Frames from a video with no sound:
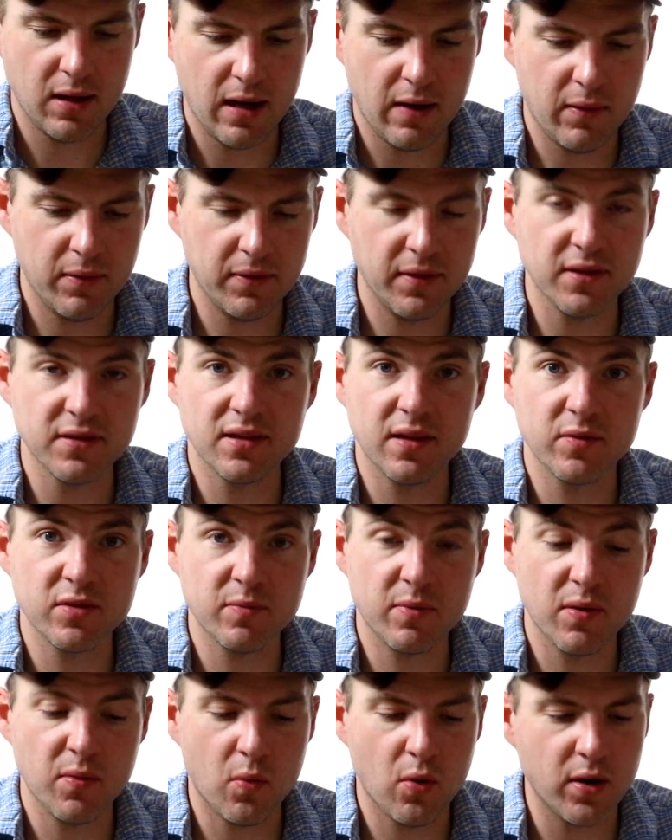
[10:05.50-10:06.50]
Everything seems
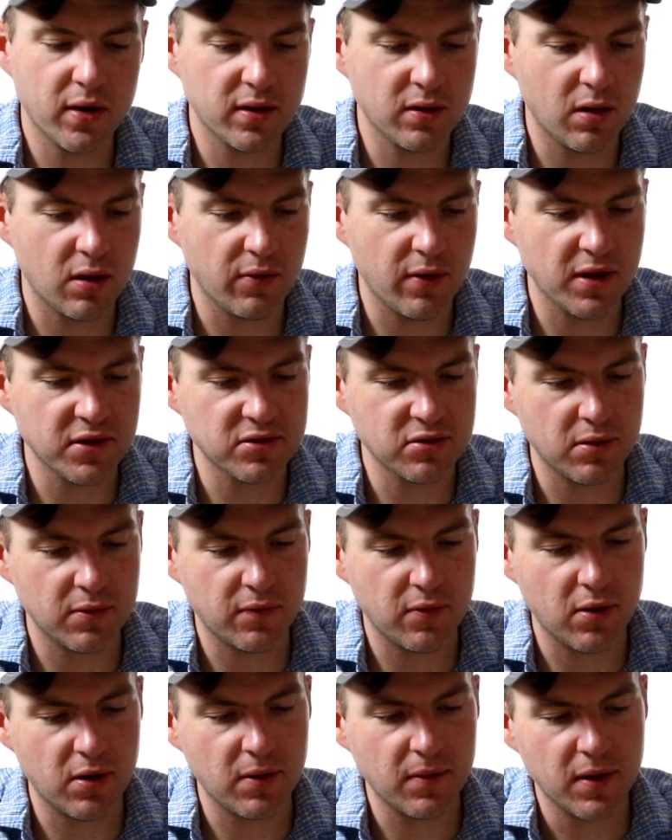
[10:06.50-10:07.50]
to be working all right so
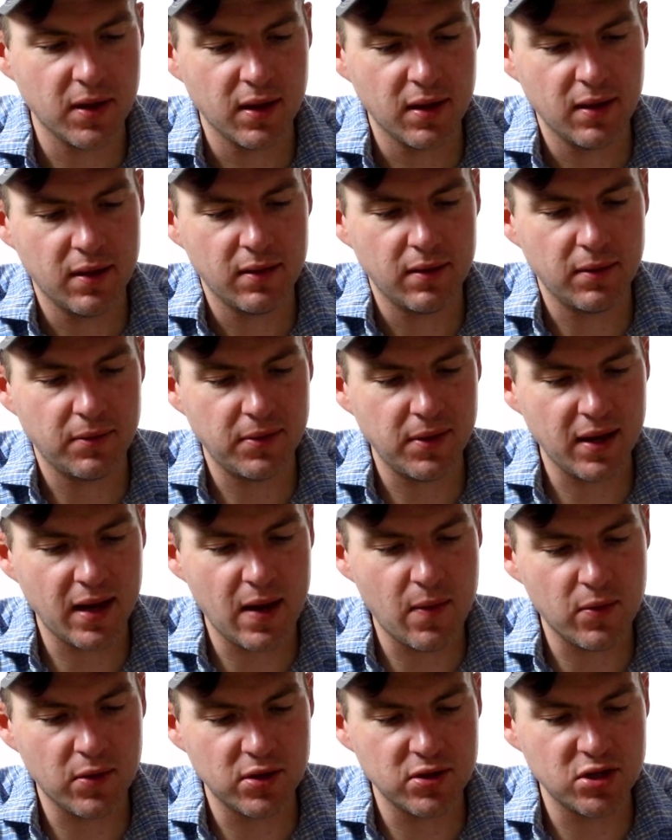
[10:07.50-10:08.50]
far. The thing
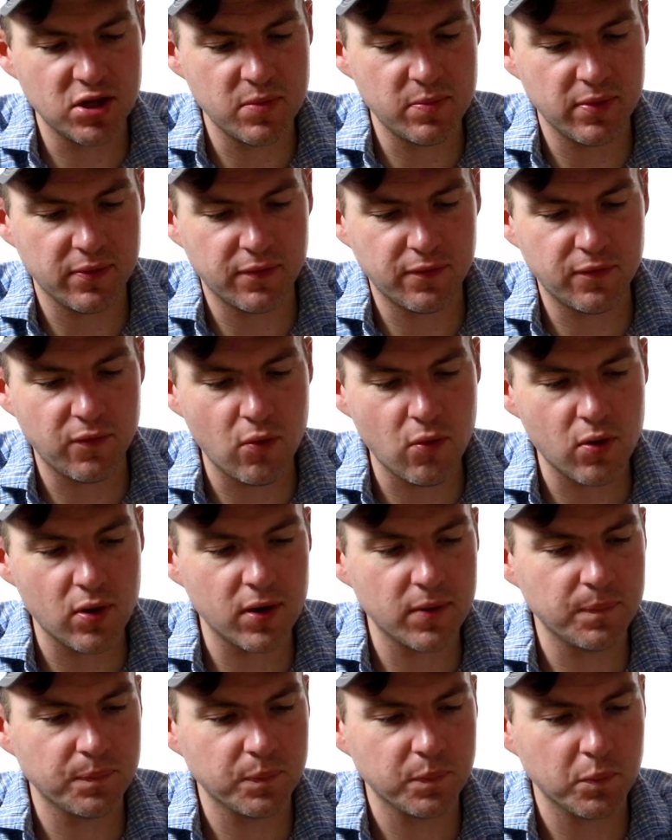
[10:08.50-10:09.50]
I want to do
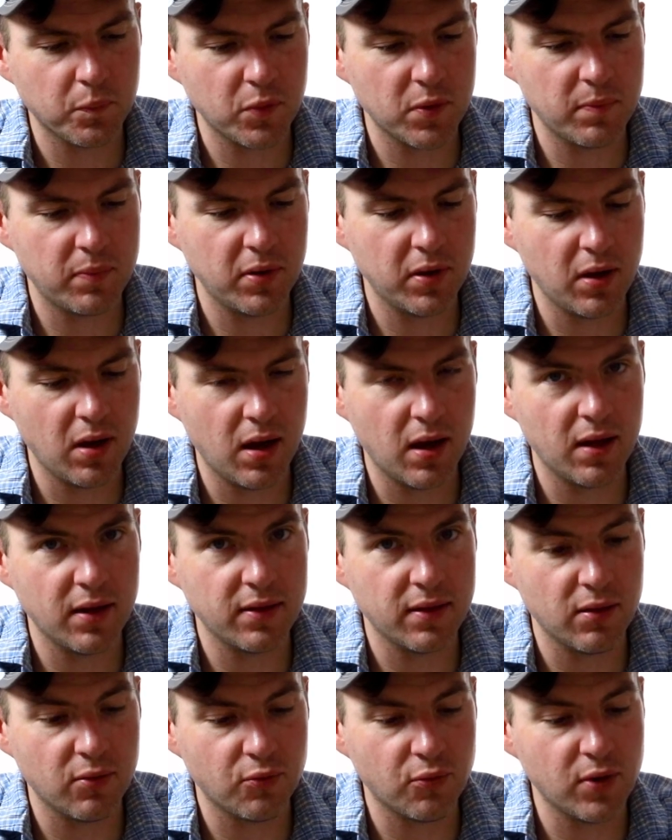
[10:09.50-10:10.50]
before we put
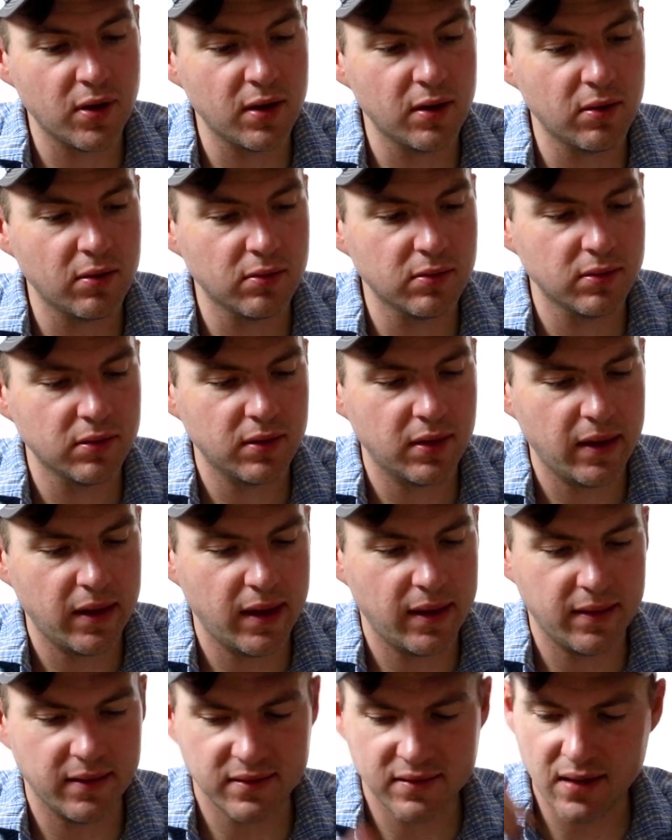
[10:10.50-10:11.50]
on the reel
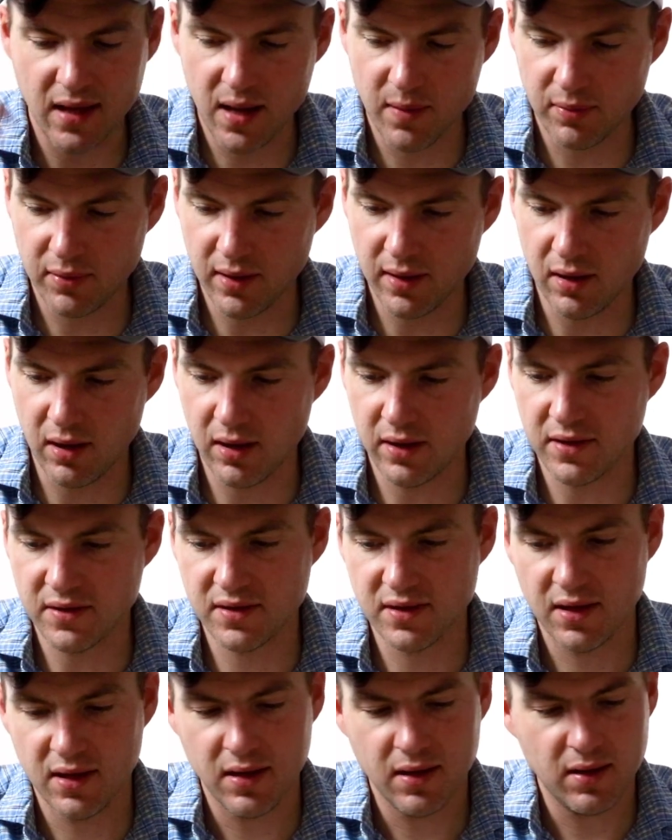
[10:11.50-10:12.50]
and the side plate on
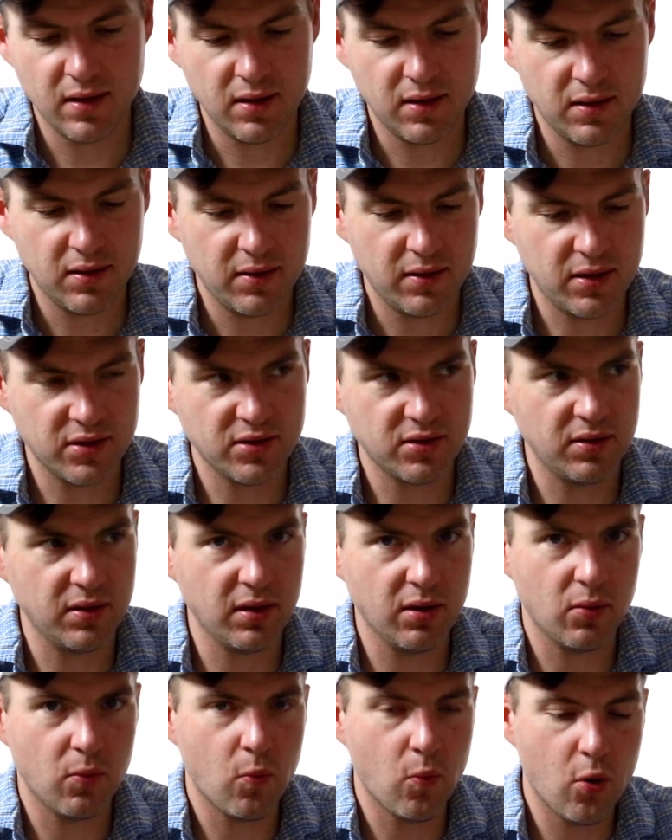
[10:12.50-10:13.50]
is there's a
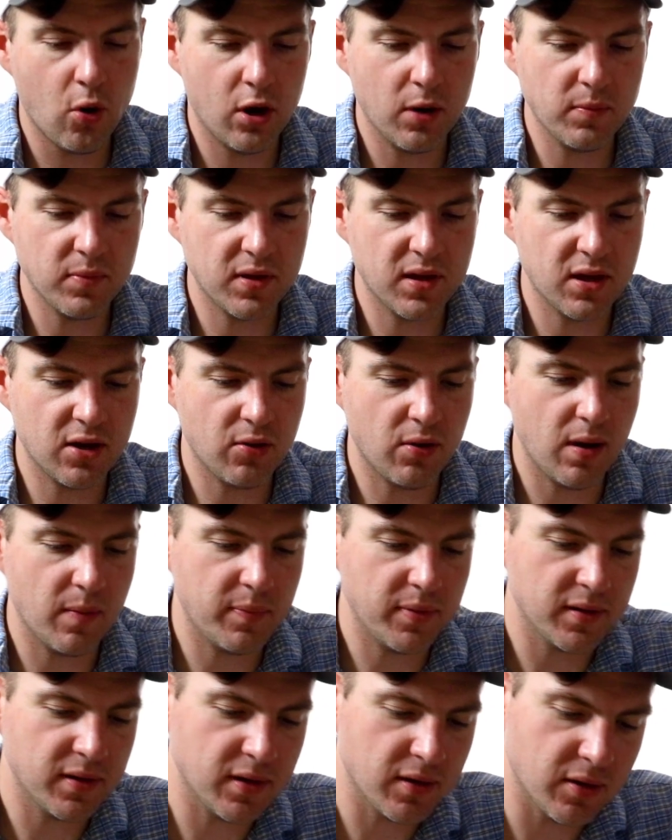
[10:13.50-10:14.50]
little worm gear
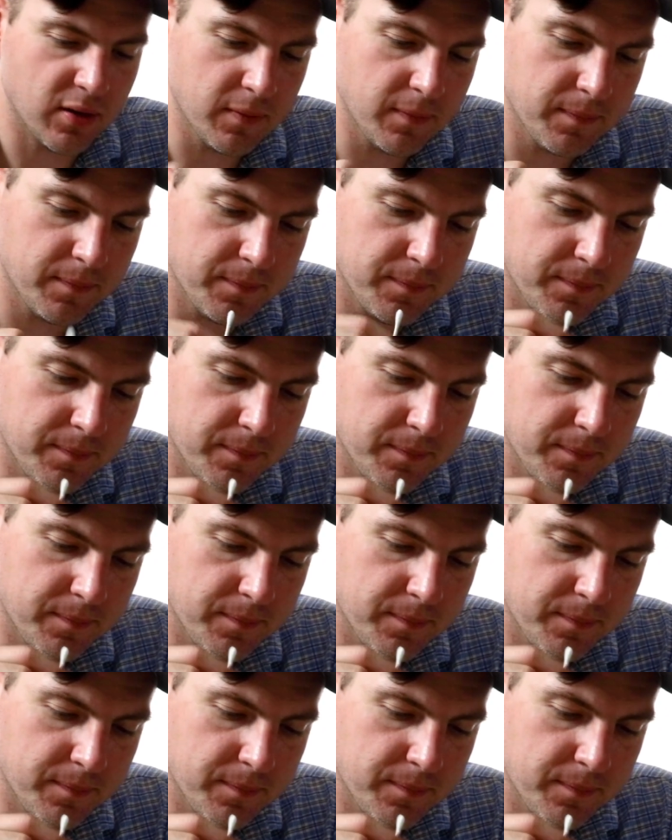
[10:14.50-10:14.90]
up in here.